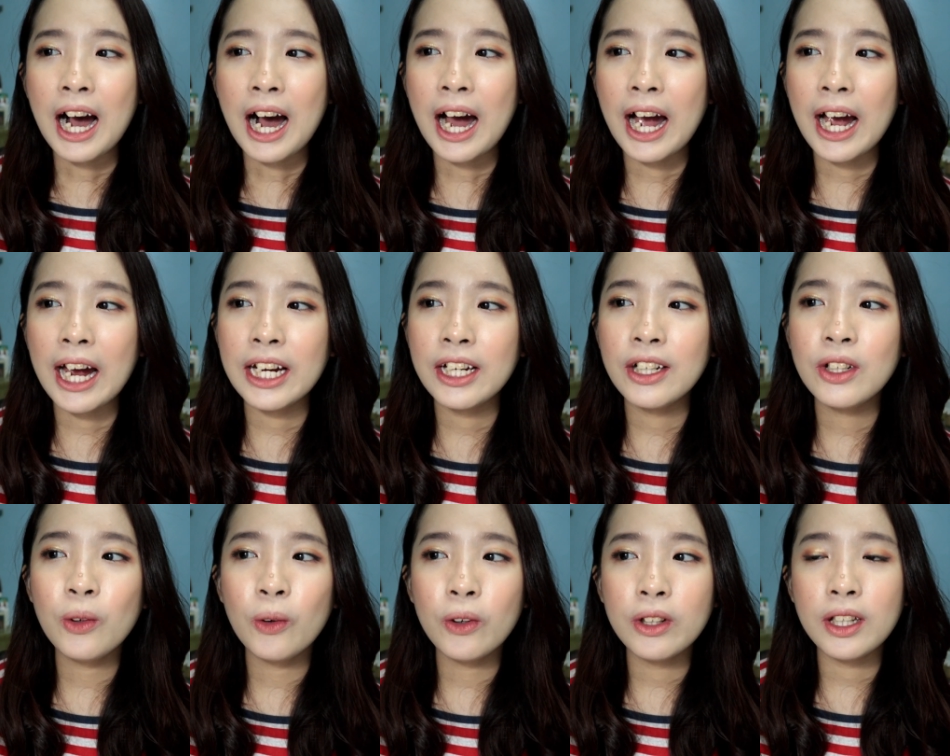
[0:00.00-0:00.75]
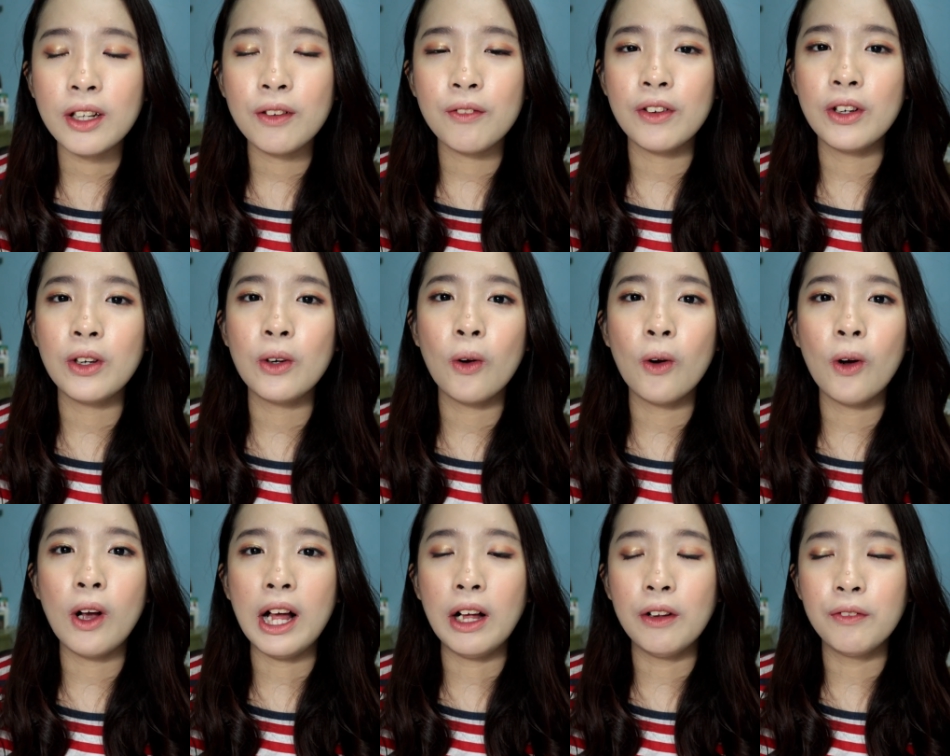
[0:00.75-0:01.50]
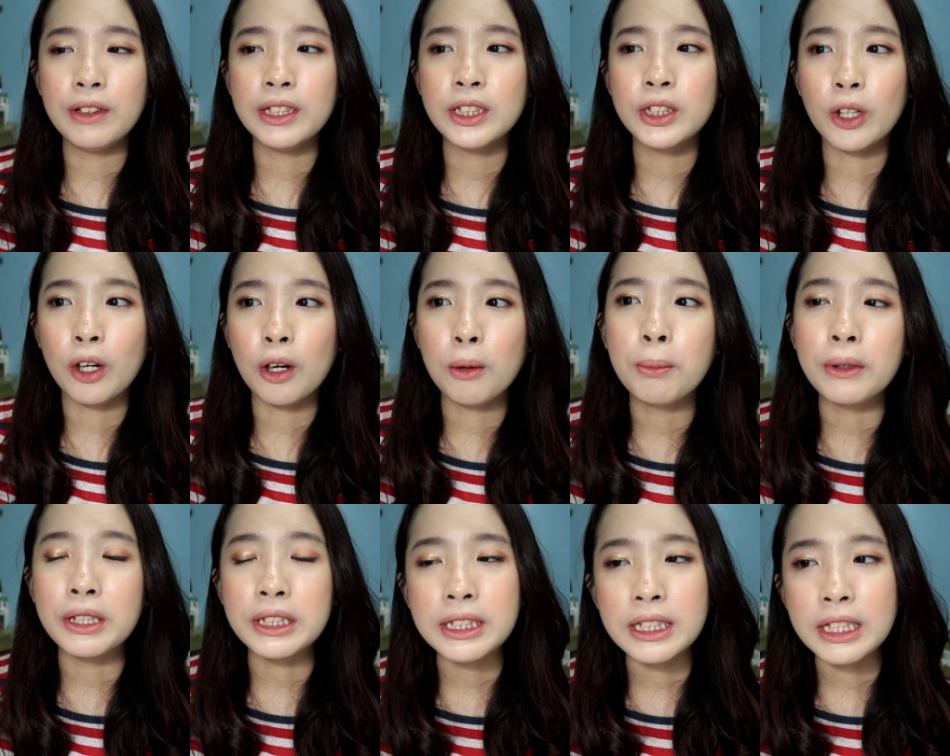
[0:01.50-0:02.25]
I don't even know Alvin
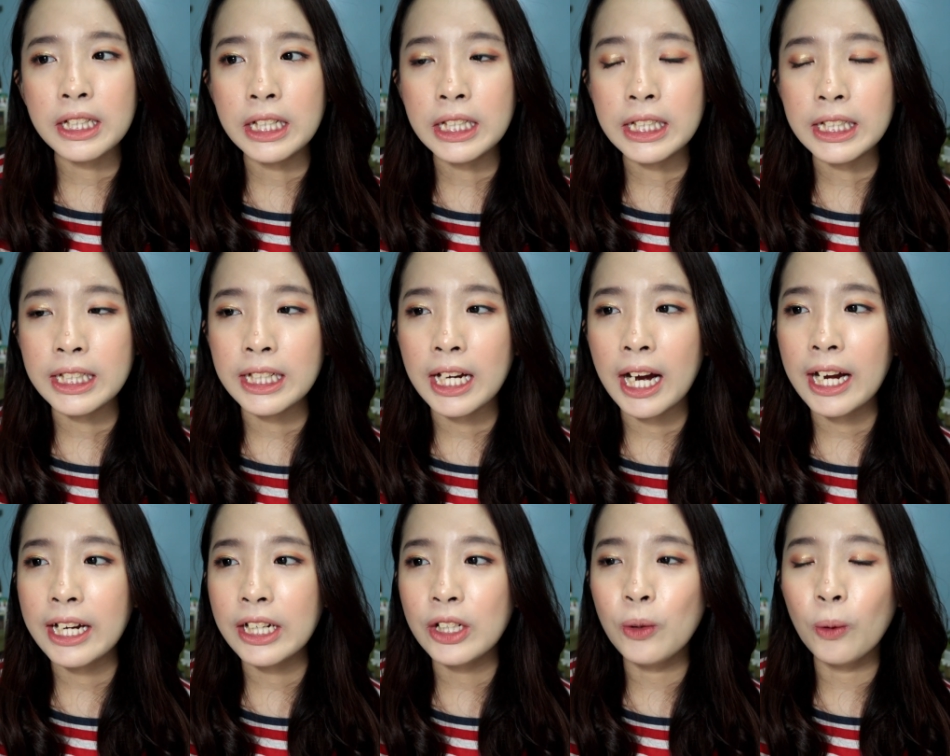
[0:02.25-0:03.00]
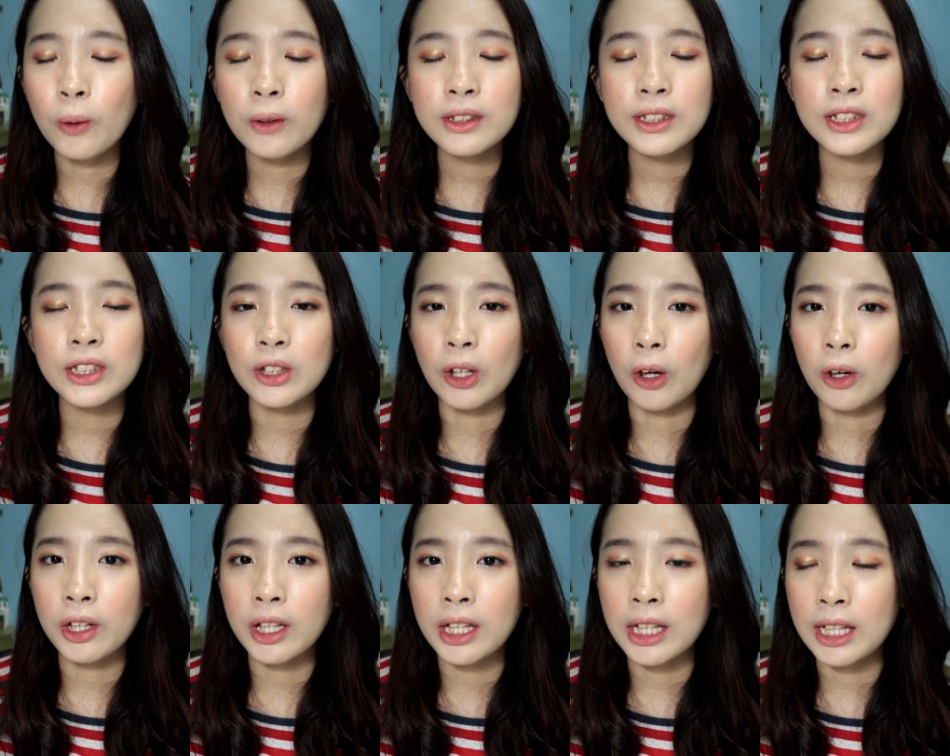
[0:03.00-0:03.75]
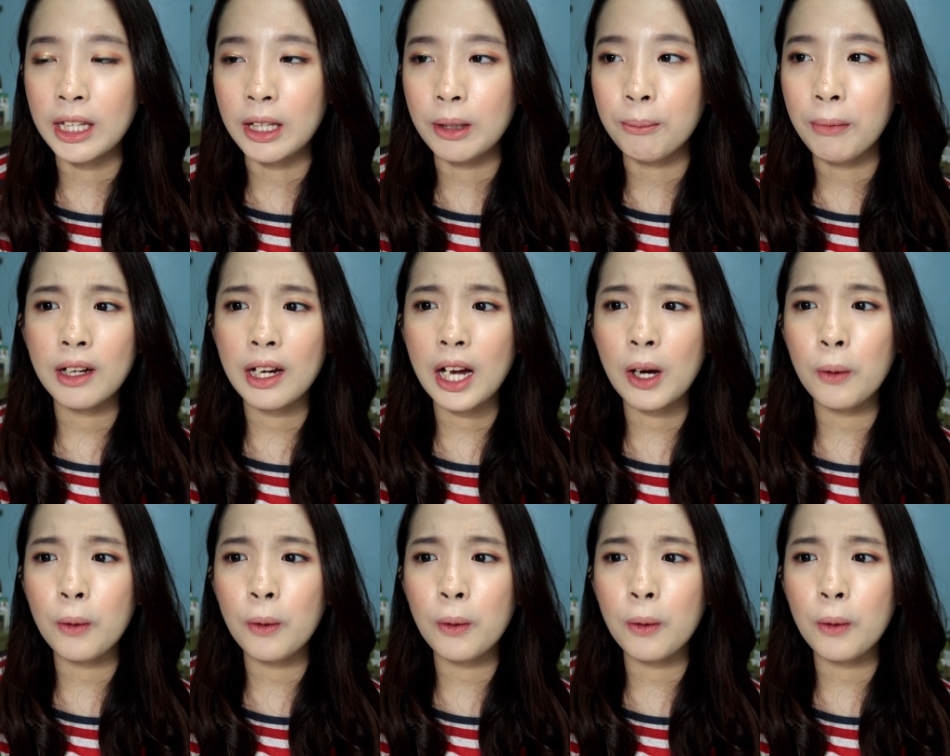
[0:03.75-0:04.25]
Chong personally. I don't stalk him.